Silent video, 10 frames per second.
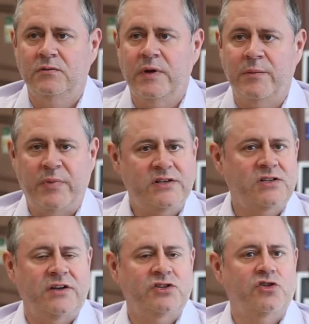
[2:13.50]
And based
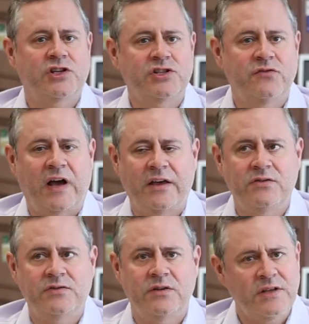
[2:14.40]
on his Christian values,